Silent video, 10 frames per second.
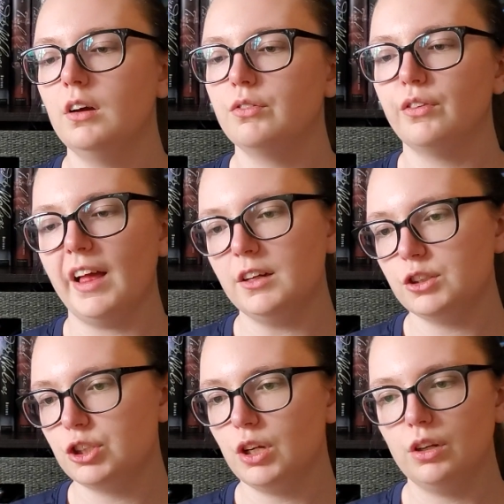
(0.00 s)

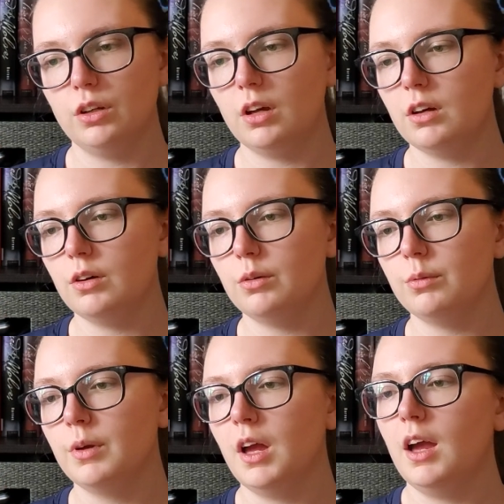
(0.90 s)
Fletch.
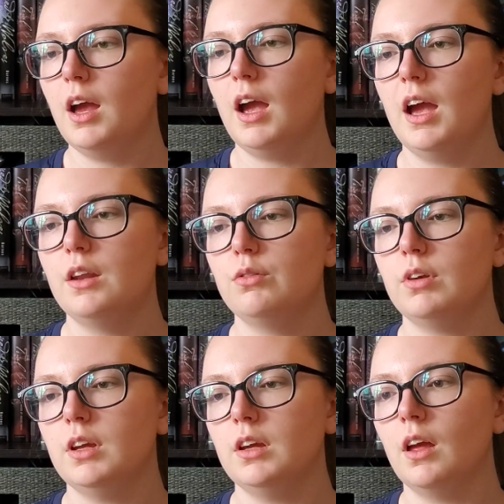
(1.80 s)
No.
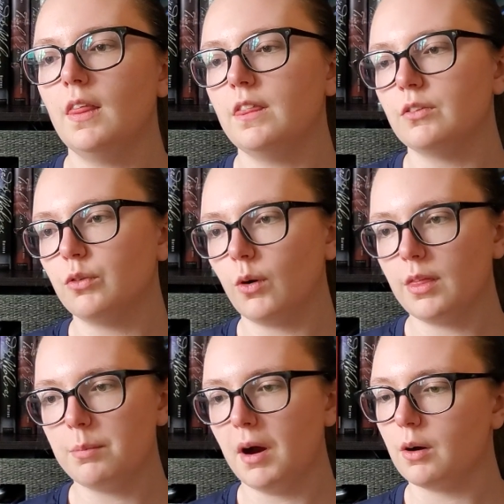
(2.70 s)
Henry the
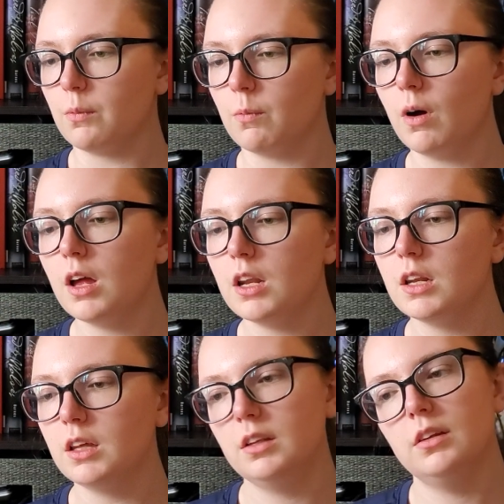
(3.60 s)
Fourth Part
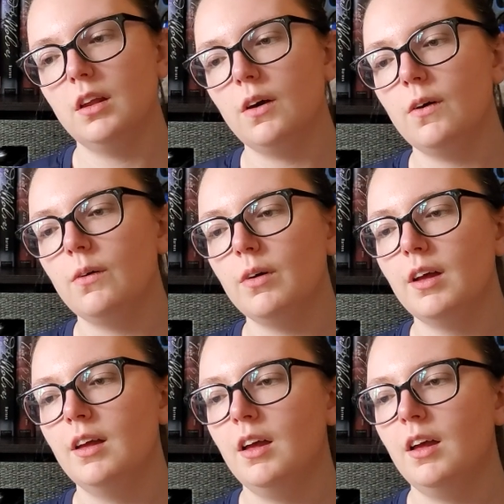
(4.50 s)
1. No.